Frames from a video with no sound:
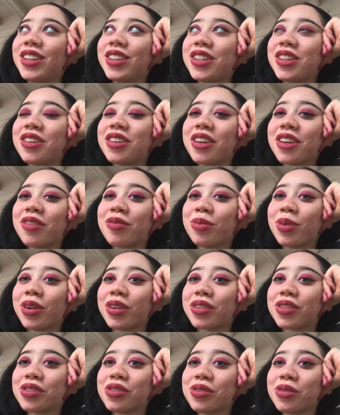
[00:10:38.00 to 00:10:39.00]
you give
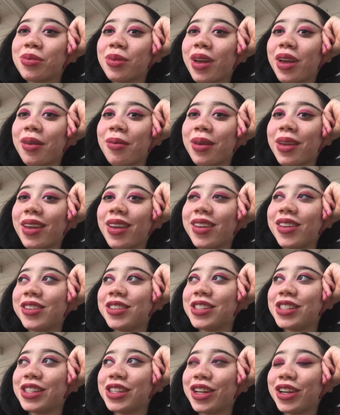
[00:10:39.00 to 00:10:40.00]
birth to a baby,
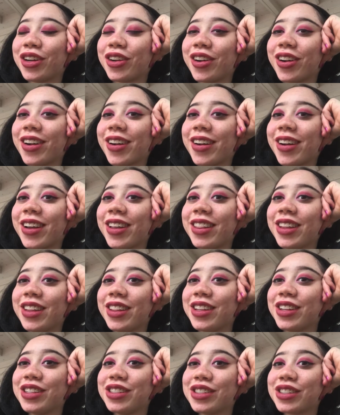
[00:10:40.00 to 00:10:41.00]
you see her, and then
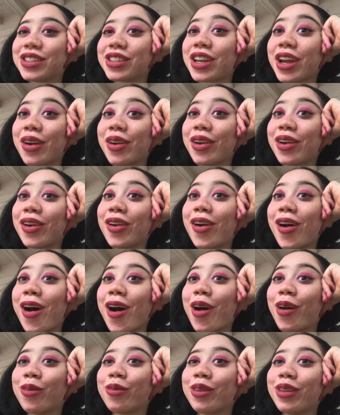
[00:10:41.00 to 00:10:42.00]
they just carry her
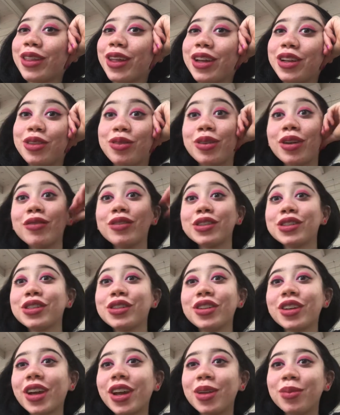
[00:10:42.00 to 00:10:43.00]
off, and then you never see
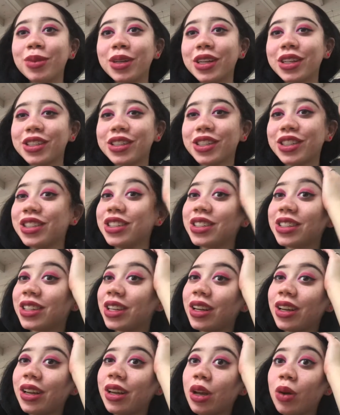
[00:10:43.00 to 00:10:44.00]
her again because she's
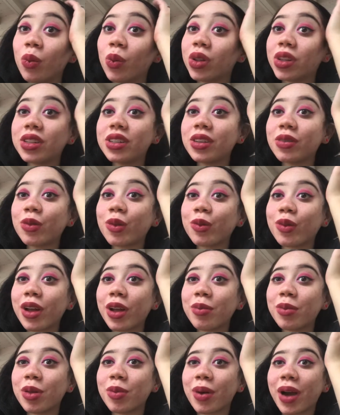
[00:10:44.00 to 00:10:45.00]
with a different
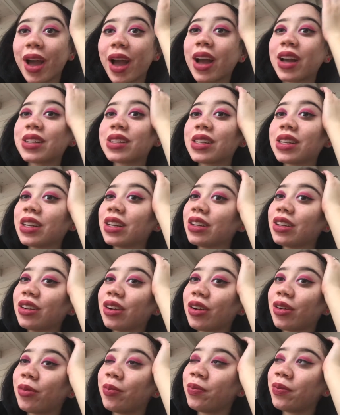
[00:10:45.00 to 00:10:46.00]
family by accident, you
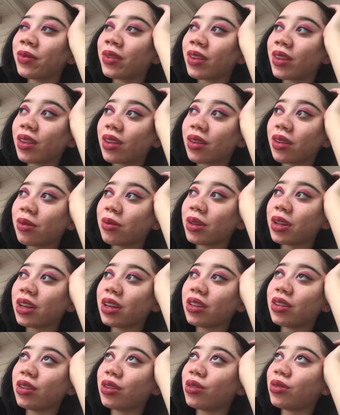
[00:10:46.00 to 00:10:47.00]
know? I mean,
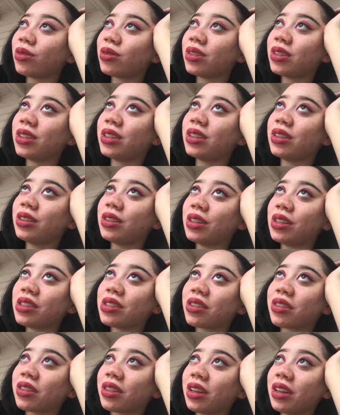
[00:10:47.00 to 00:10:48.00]
I know these
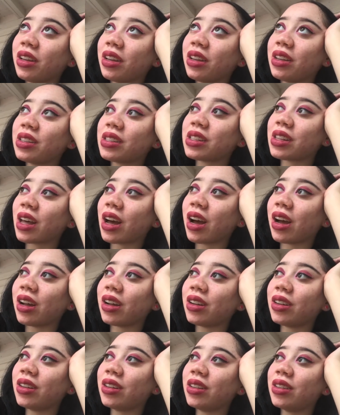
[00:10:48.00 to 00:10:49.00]
are things
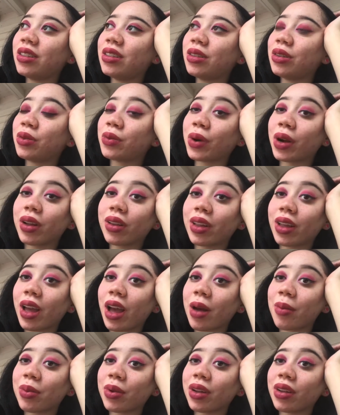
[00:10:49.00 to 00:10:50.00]
that rarely
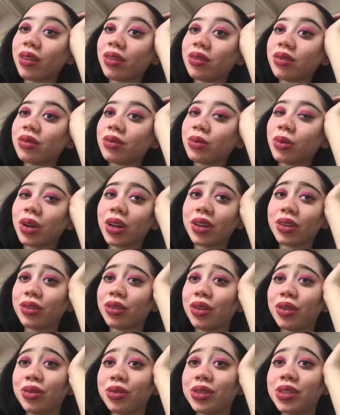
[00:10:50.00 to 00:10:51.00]
happen. Well, I don't
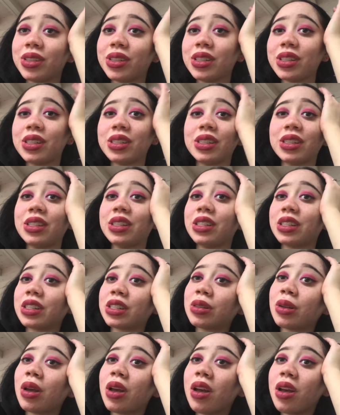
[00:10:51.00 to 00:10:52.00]
know statistics.